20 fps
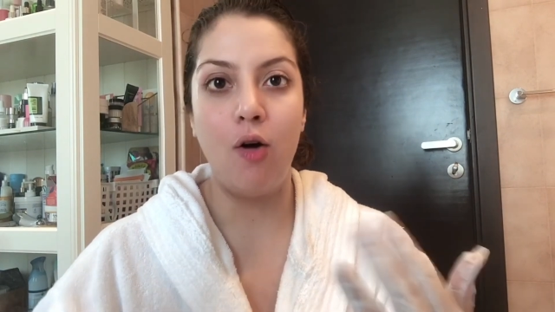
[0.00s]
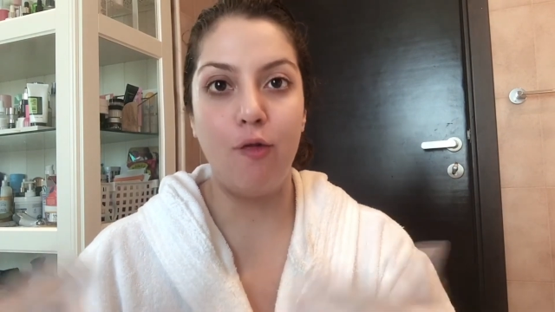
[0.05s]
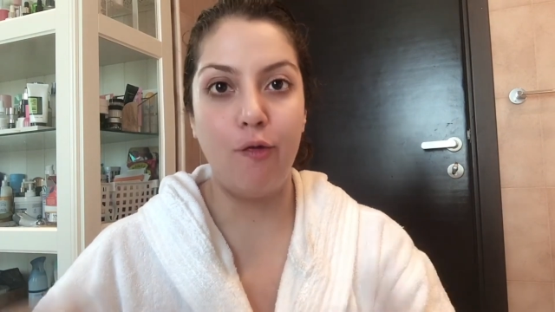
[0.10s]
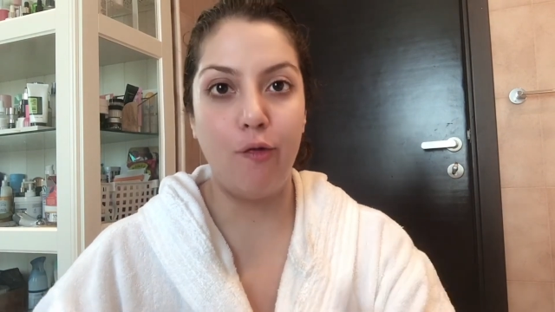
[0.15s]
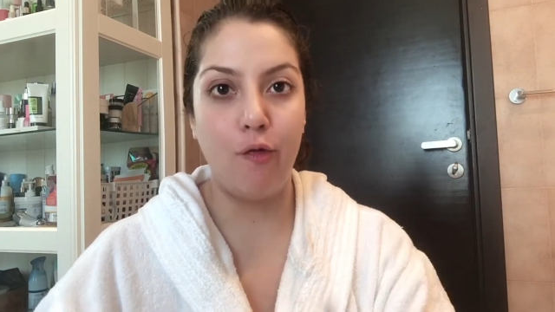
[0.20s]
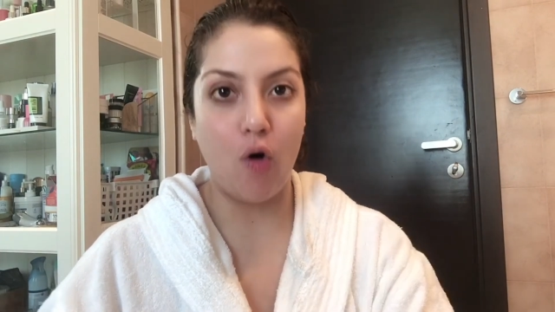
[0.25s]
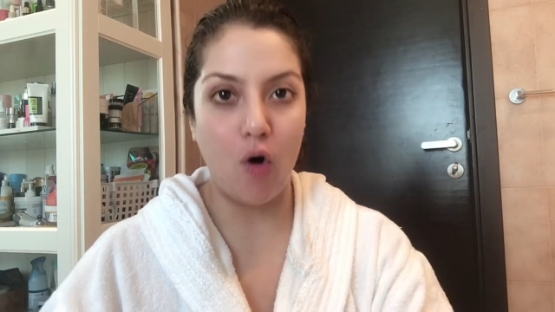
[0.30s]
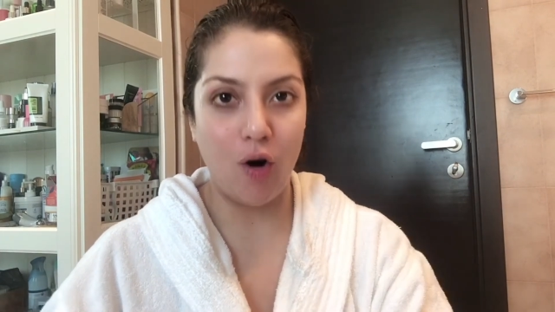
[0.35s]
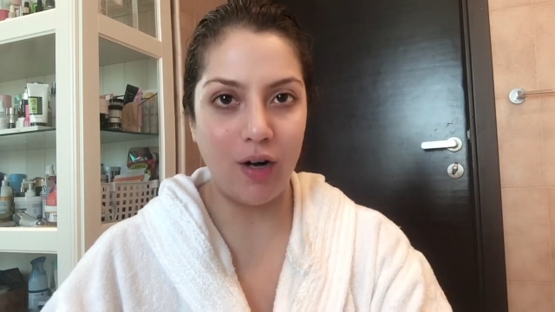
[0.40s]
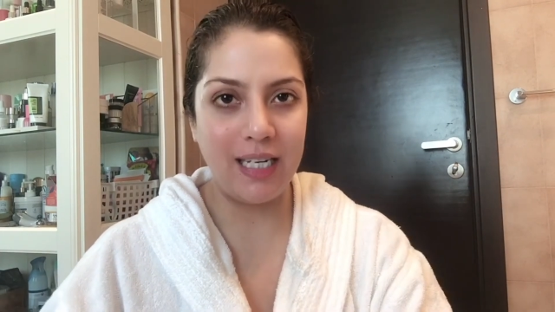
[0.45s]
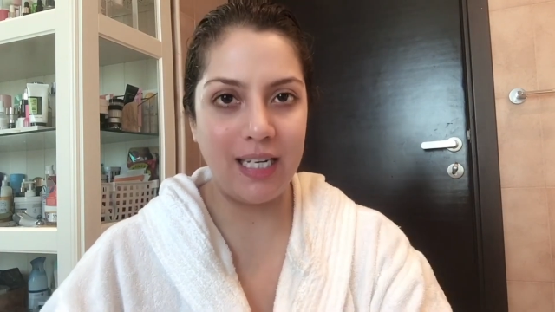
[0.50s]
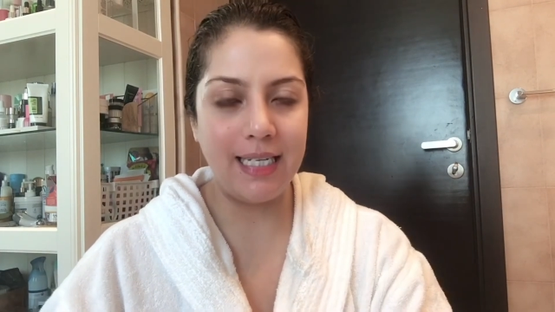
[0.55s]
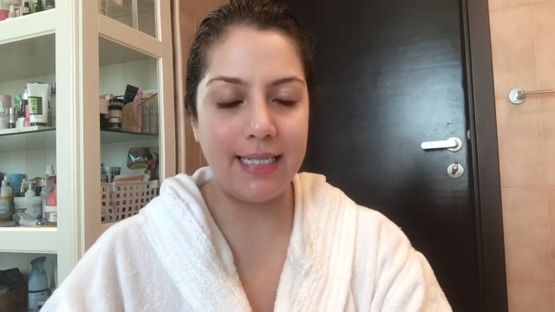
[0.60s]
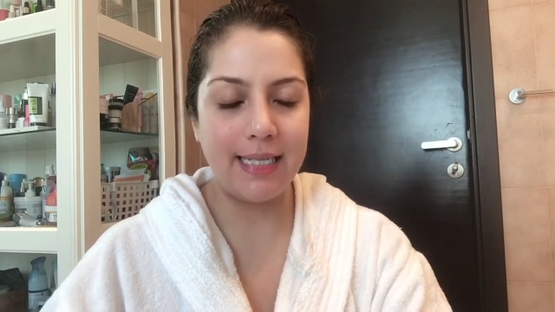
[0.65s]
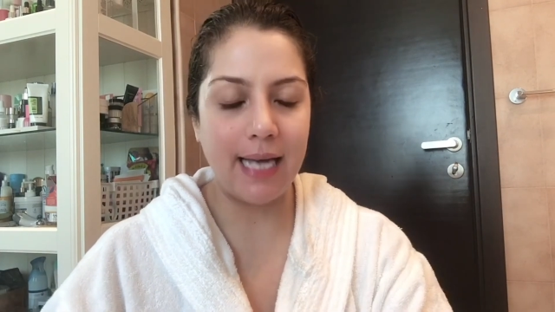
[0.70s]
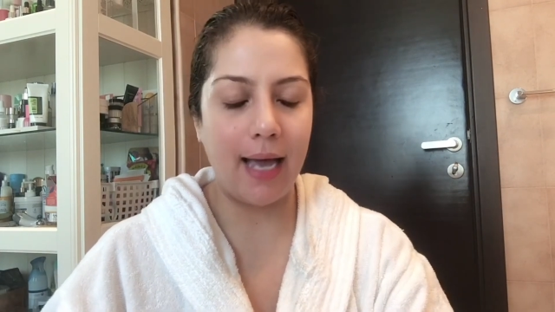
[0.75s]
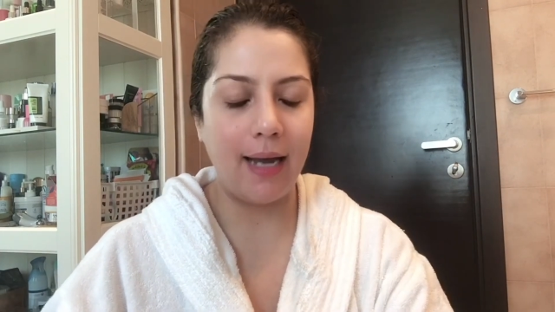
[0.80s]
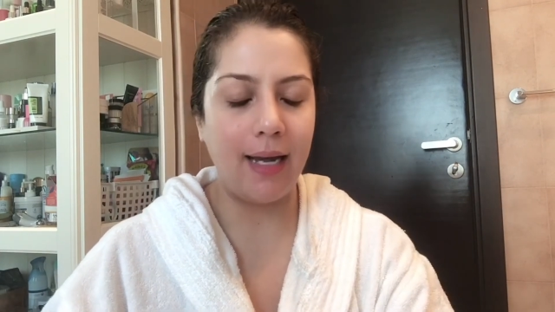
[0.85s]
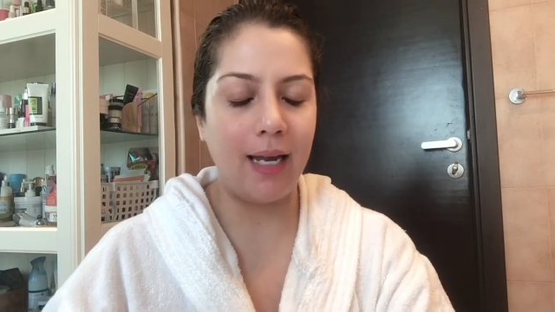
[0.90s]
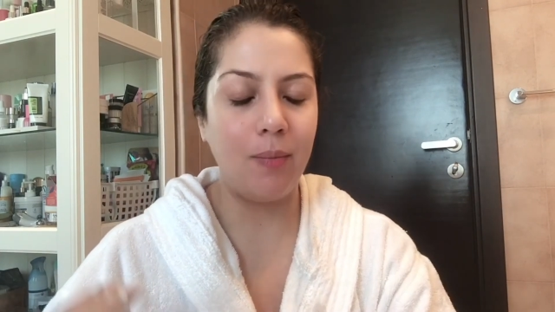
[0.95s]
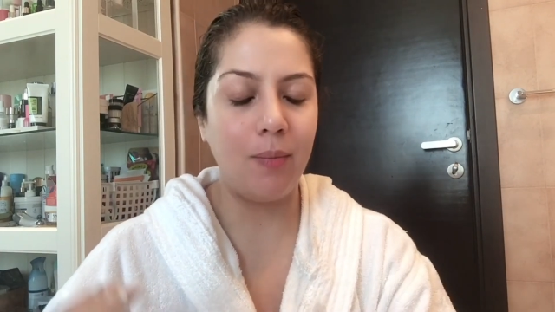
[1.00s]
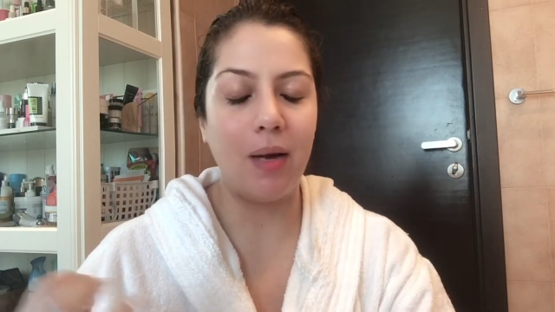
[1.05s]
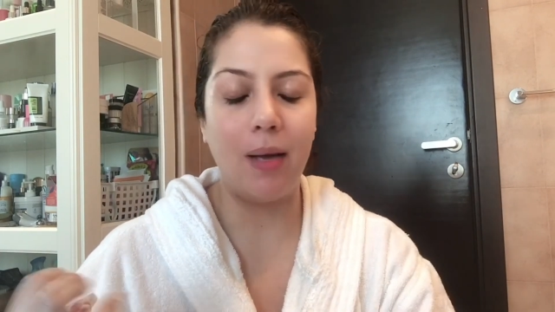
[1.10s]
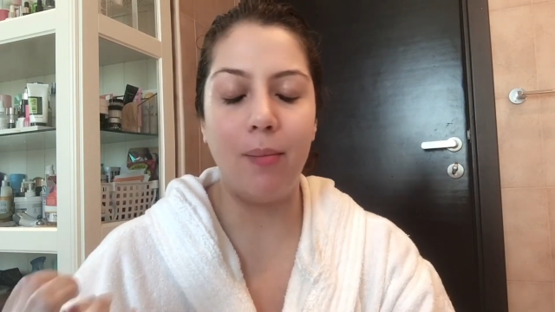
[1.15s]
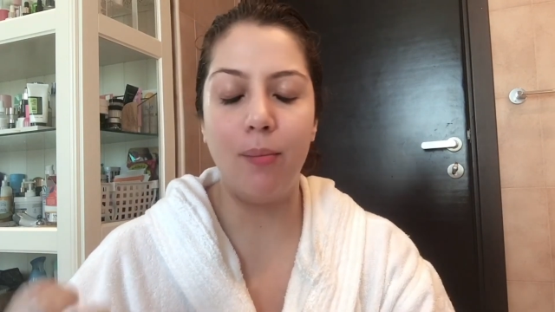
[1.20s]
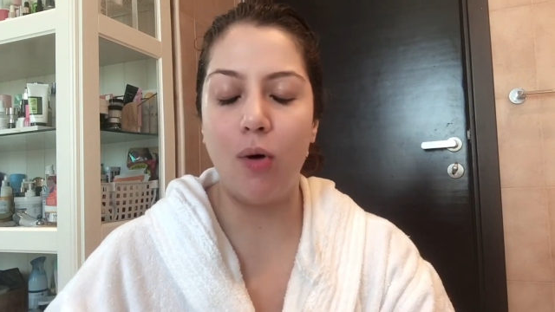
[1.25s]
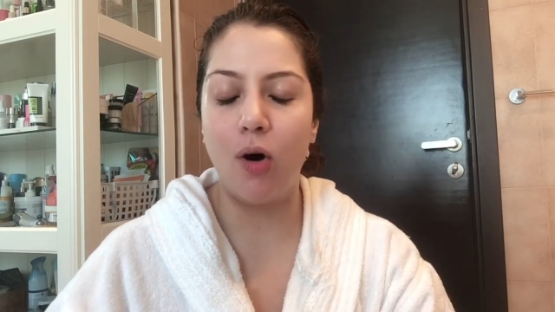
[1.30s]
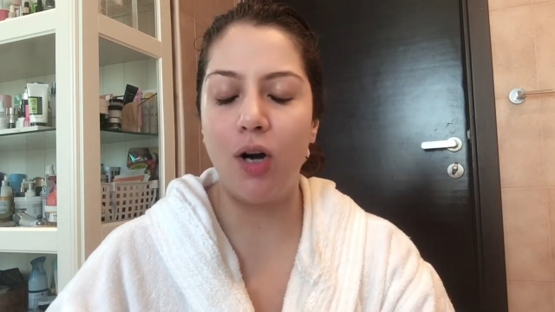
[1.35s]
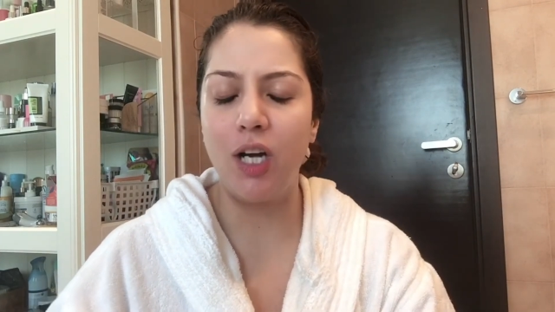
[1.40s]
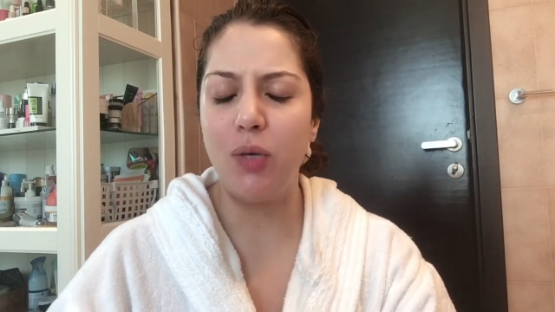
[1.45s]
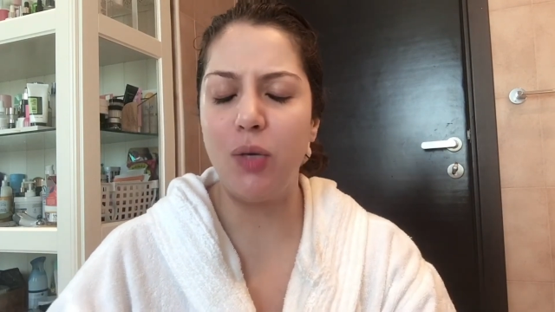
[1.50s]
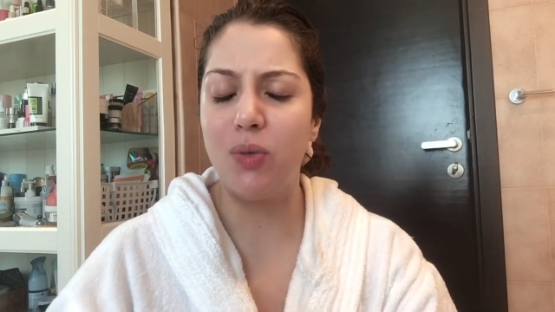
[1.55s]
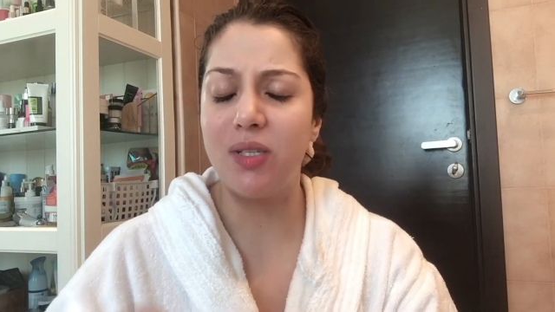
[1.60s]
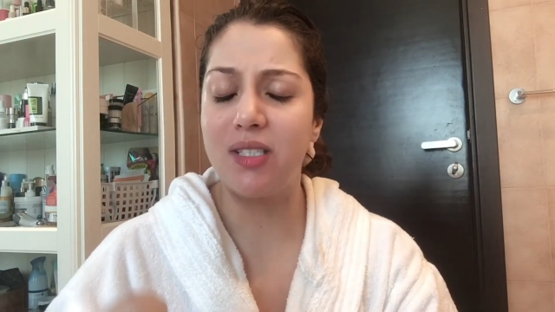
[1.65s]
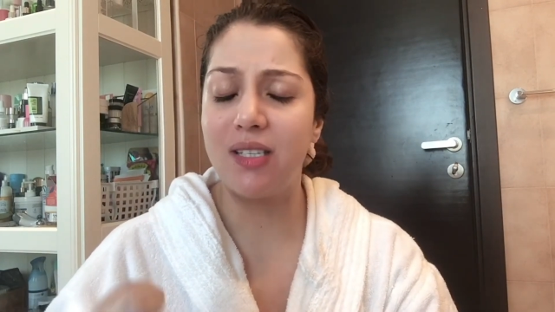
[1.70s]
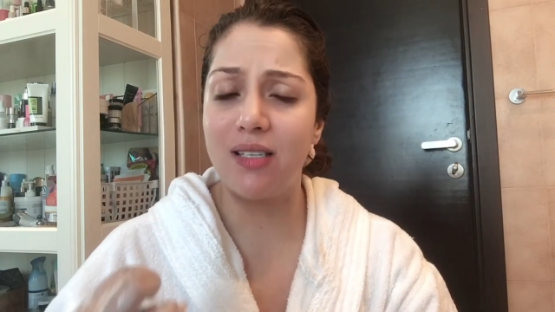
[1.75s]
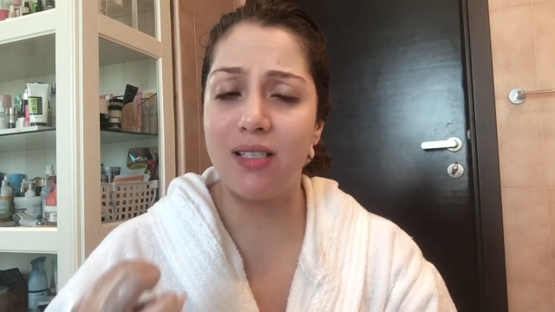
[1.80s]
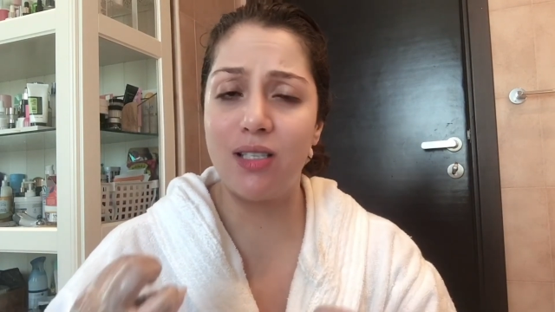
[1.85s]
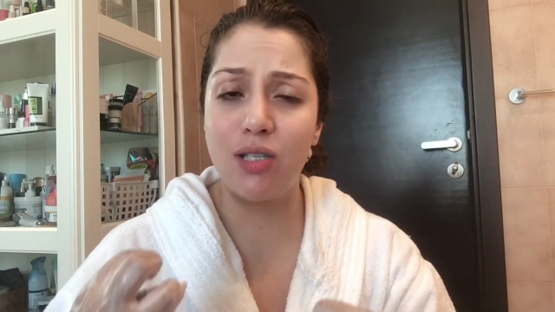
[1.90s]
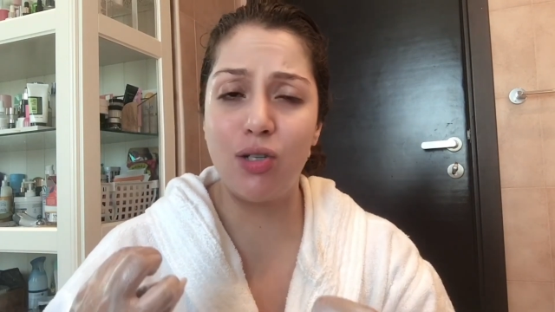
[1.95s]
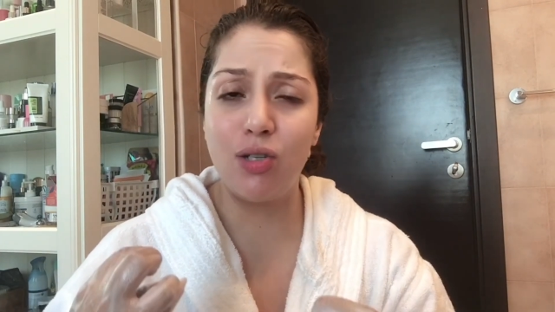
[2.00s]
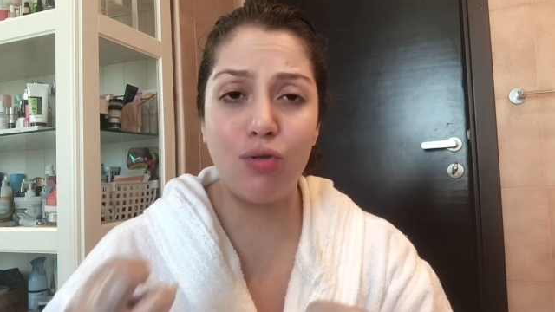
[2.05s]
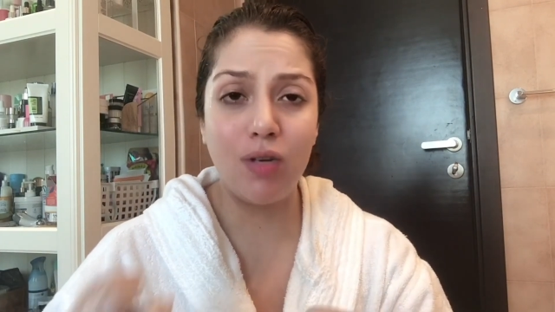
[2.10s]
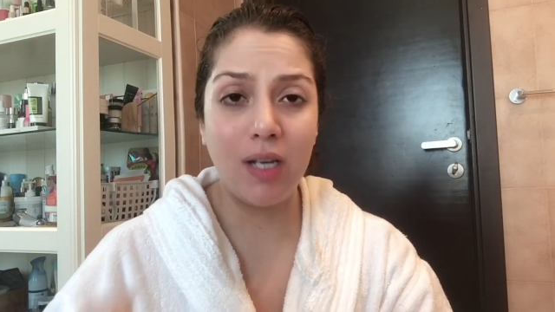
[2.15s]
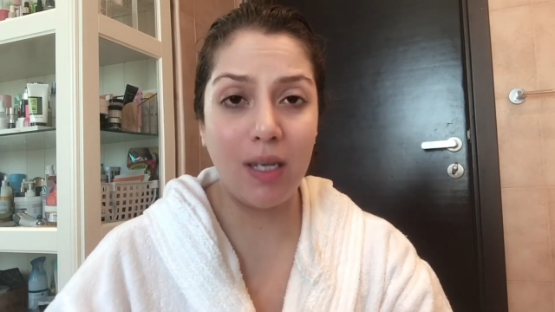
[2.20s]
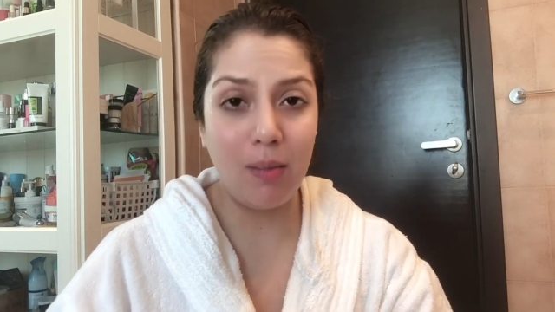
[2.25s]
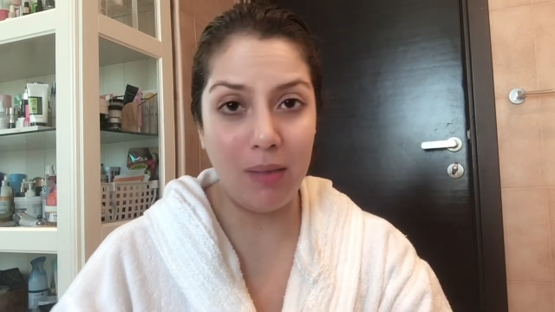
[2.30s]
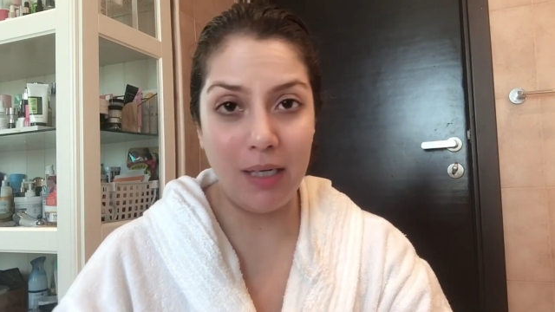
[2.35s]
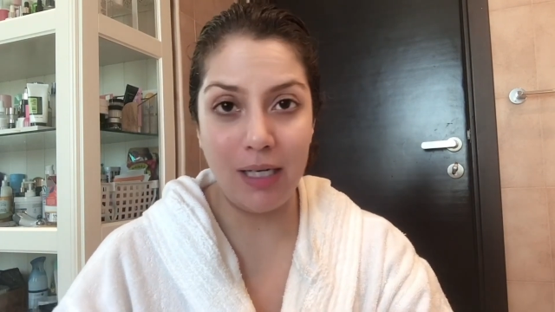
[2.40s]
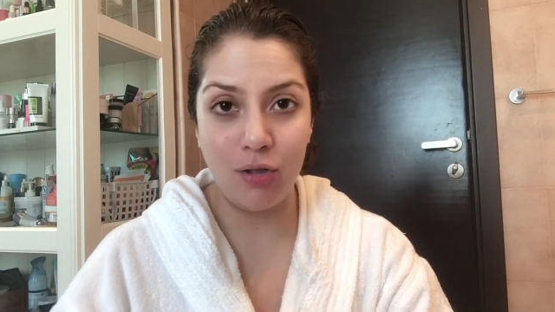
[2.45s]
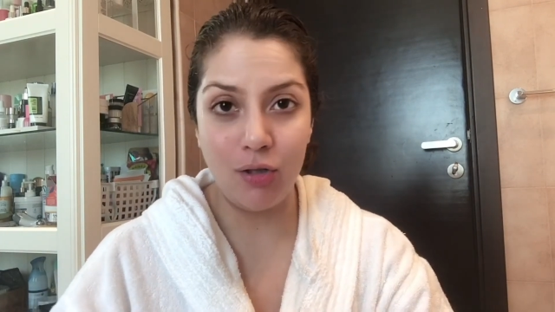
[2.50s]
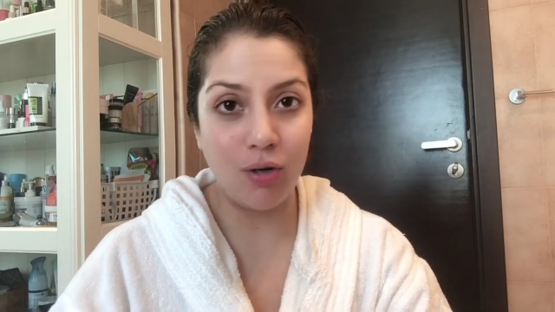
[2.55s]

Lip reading: for detanning, my body was extremely